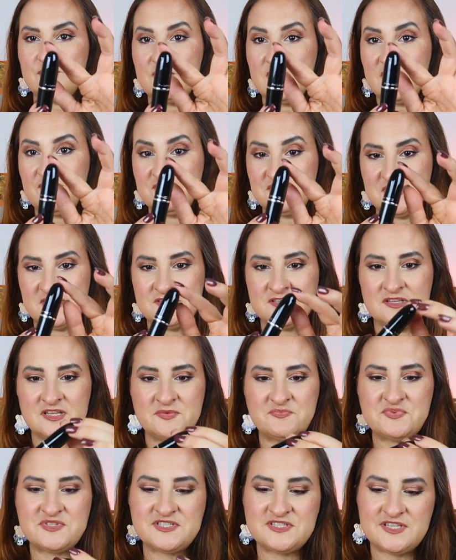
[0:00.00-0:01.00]
we have another
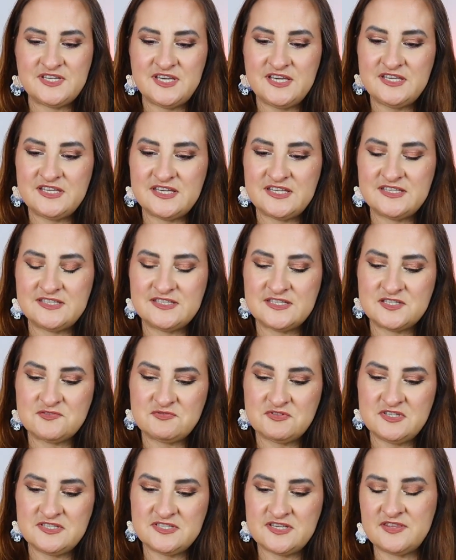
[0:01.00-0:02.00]
lipstick, and this
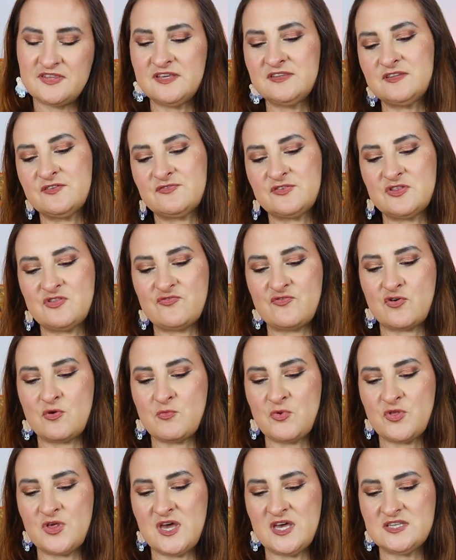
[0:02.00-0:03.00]
one is, I think, different
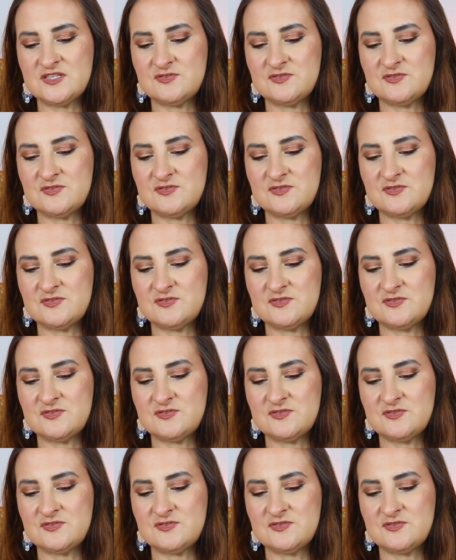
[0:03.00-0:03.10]
formula.